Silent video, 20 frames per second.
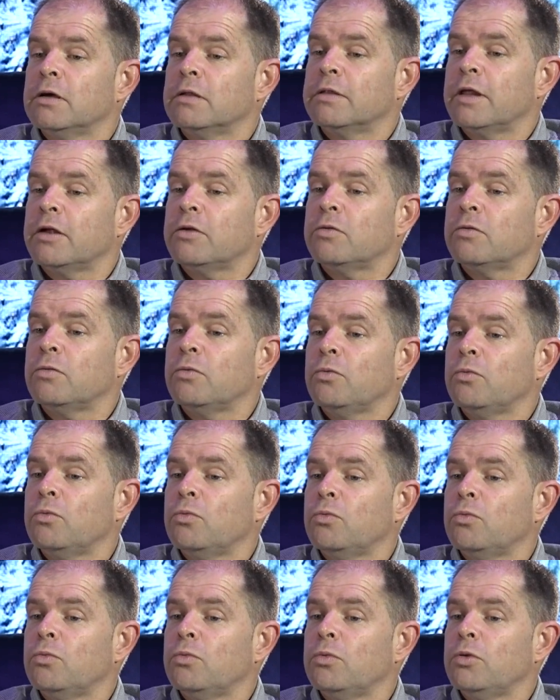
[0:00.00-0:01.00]

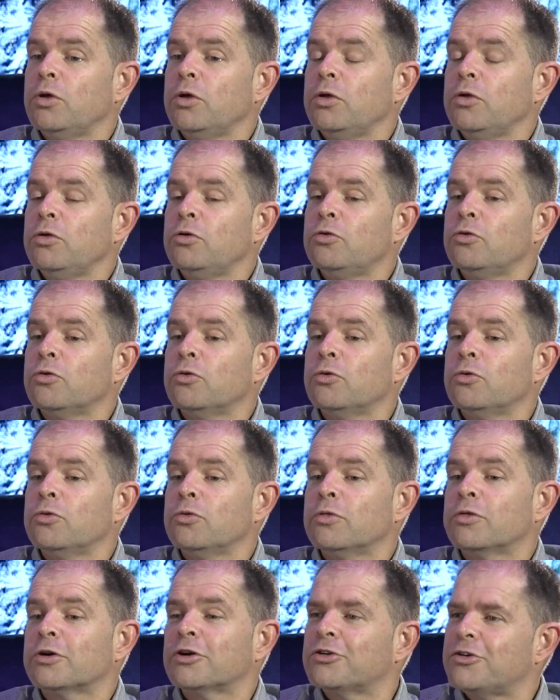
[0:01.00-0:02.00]

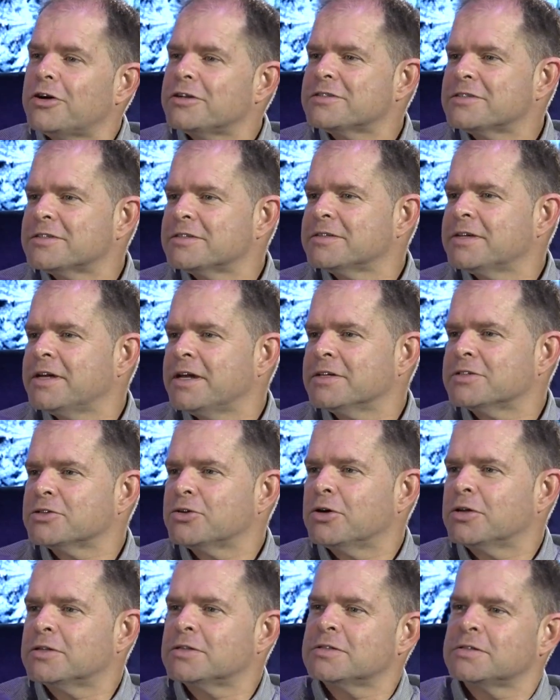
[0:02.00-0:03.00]
the cross has
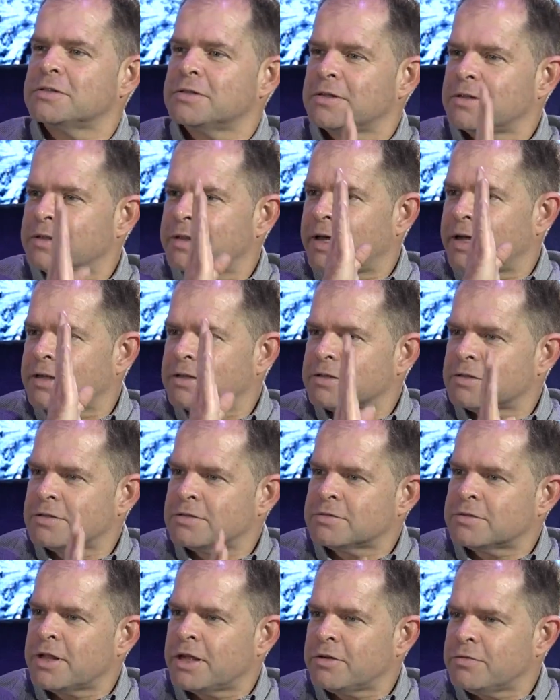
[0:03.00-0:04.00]
got that
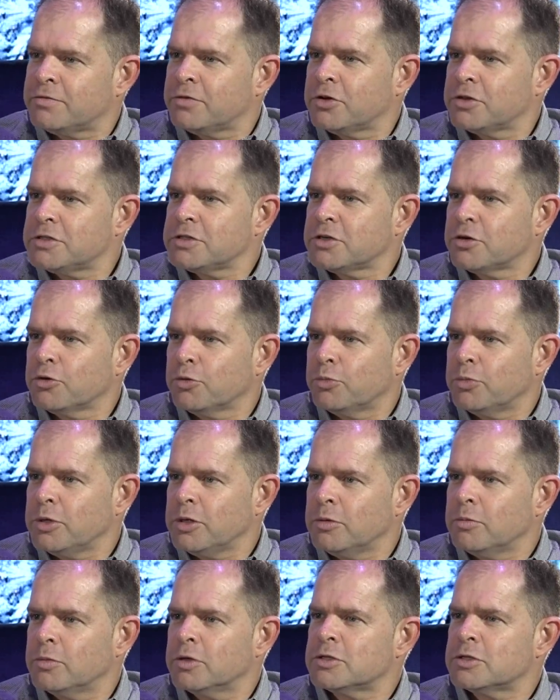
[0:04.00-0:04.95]
vertical beam.